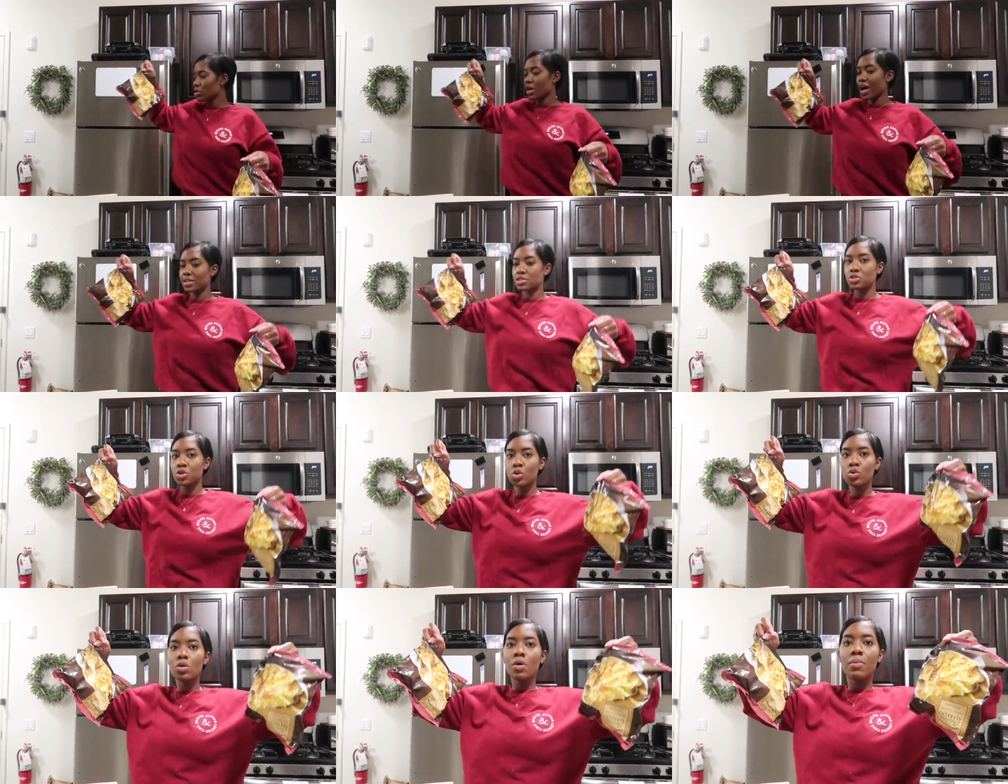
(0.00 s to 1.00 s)
got
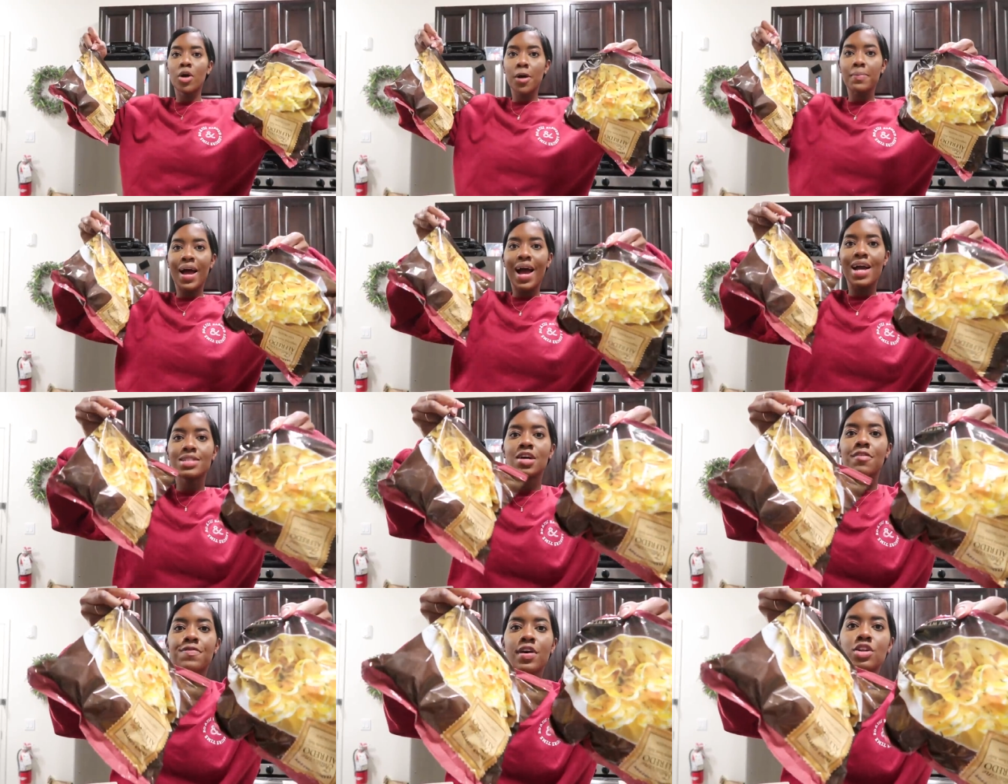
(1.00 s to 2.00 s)
two more bags
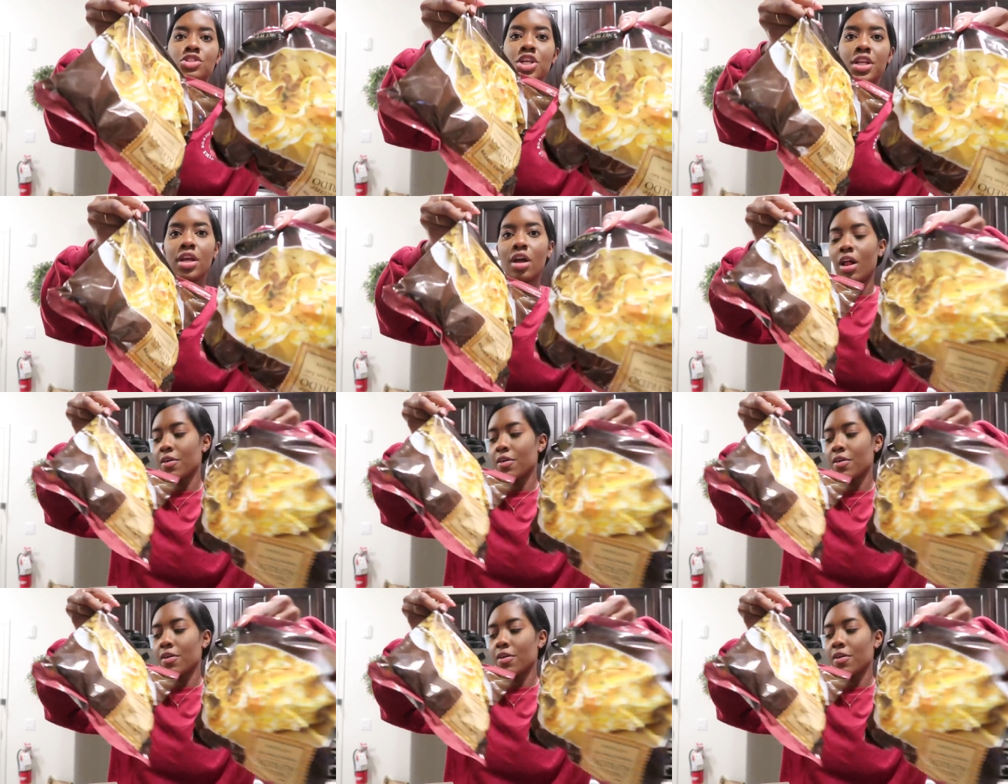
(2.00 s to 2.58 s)
of fettuccine